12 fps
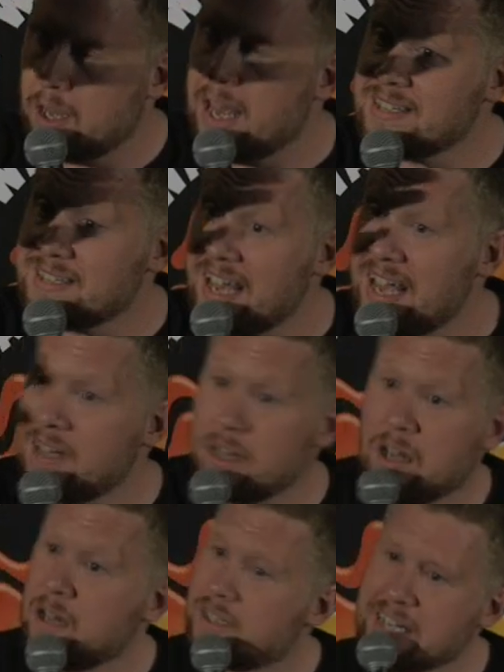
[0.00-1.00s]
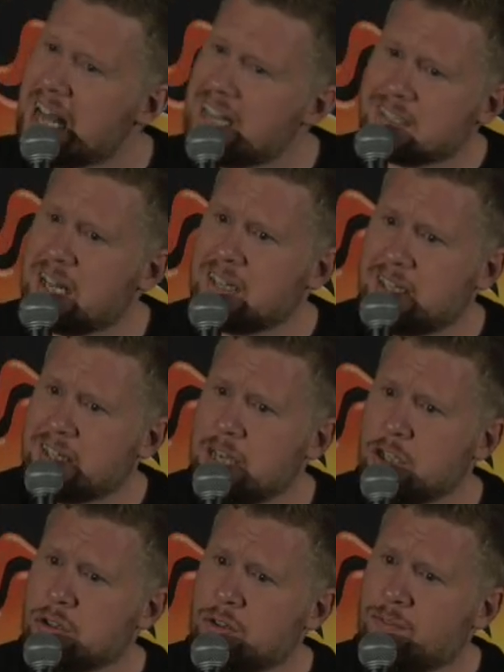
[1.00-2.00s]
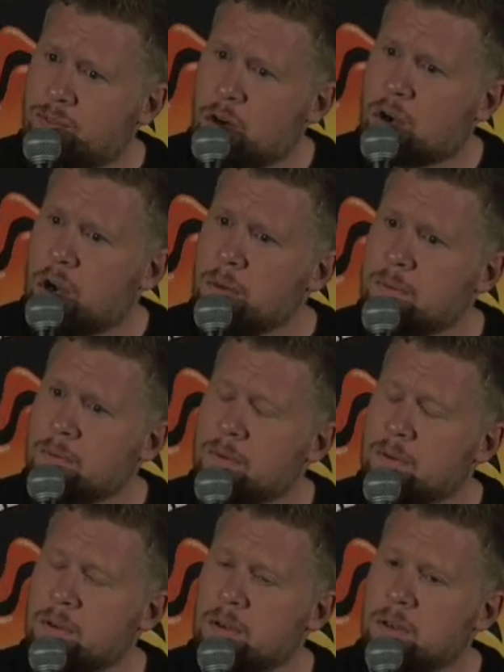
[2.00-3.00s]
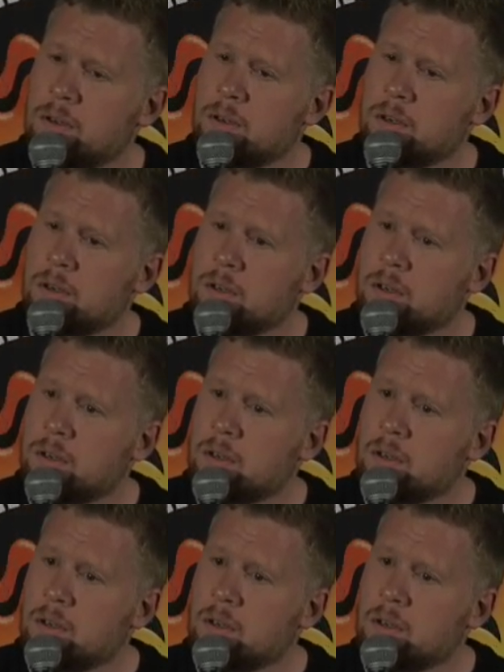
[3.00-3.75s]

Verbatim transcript: Is it? Didn't ask that, did I? Shut the fuck up